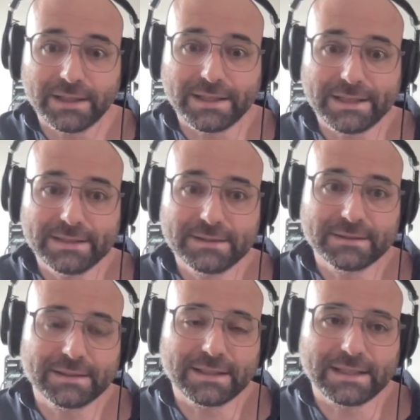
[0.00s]
and
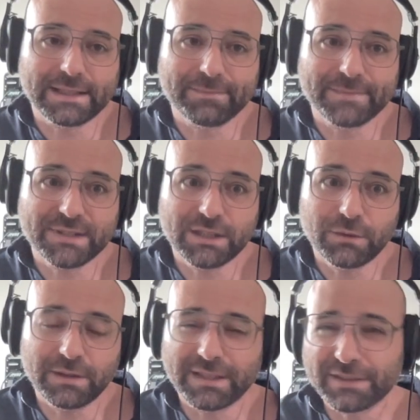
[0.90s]
see
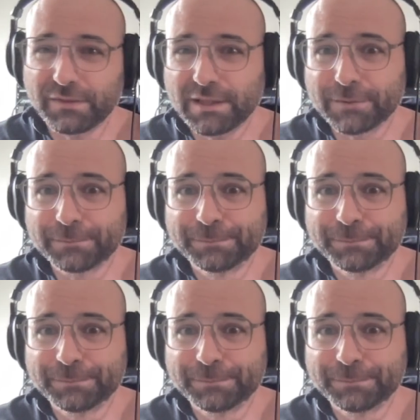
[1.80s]
you in the next video.